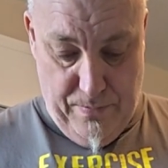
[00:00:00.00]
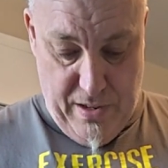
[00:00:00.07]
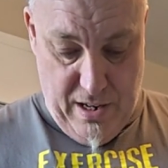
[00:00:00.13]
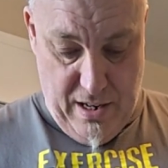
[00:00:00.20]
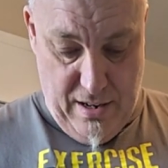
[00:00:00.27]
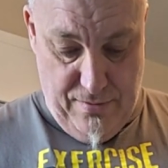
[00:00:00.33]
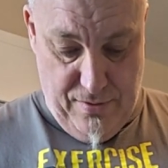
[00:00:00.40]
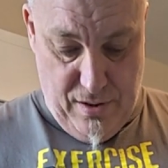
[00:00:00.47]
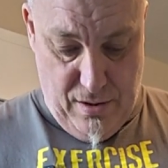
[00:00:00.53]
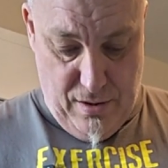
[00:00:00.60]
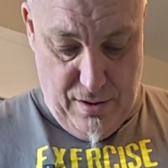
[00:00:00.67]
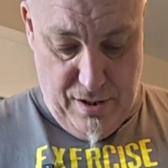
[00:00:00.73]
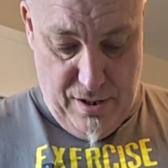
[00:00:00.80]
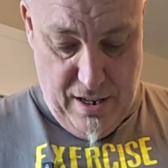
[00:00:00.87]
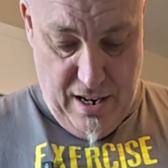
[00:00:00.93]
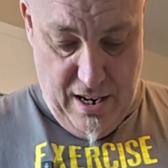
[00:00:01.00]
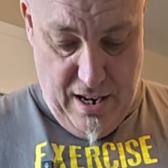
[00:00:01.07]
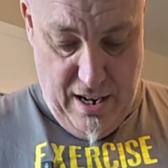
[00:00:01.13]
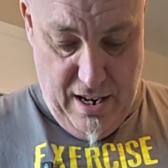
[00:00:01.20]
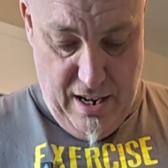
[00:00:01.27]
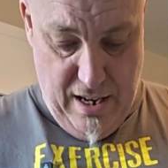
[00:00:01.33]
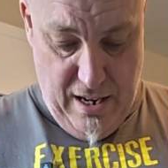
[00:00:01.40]
I've got
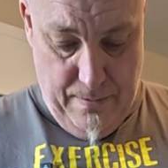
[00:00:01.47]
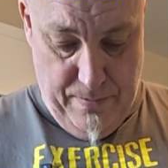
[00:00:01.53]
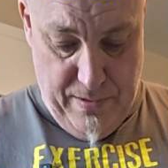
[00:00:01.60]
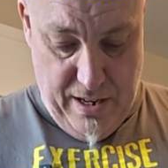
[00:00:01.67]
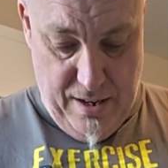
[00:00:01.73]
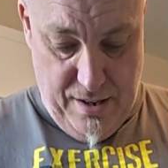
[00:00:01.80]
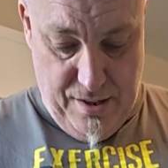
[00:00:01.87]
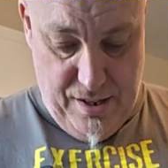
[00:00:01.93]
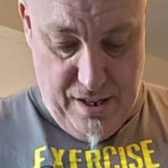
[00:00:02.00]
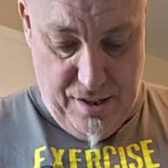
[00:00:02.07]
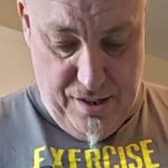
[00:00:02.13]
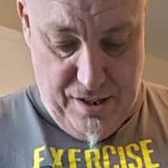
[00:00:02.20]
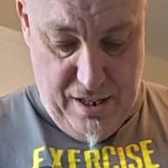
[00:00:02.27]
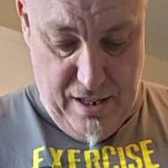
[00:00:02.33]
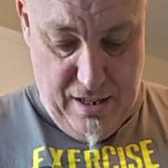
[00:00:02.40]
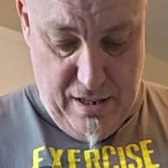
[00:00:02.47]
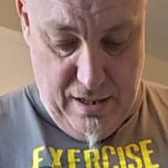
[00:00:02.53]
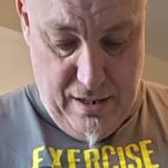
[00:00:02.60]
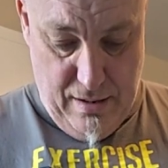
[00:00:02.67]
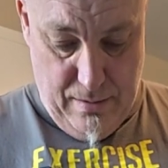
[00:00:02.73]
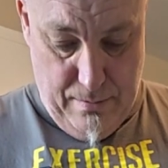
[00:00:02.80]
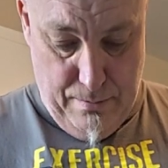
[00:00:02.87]
a 16
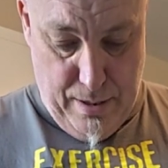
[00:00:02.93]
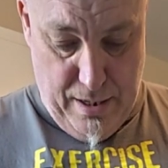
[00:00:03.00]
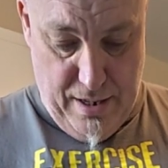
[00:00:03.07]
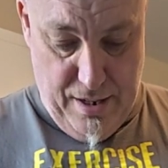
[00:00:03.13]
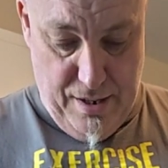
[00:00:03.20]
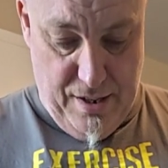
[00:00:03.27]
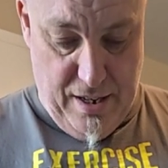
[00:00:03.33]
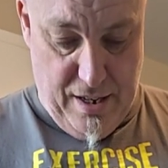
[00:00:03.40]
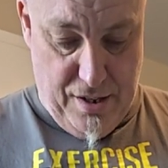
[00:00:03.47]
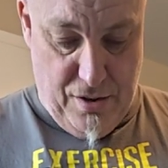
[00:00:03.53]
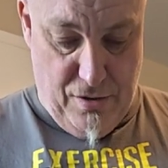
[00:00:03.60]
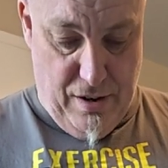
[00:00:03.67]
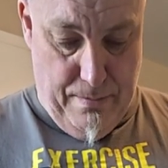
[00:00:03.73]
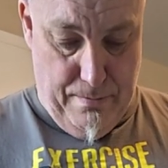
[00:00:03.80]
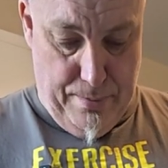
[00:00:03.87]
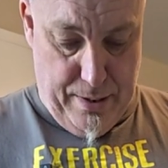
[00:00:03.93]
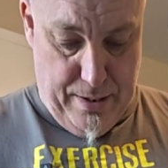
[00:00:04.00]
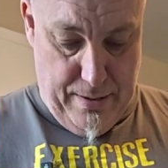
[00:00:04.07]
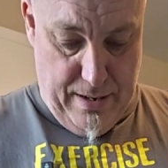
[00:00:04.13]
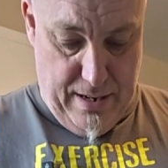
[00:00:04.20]
by 6 crimp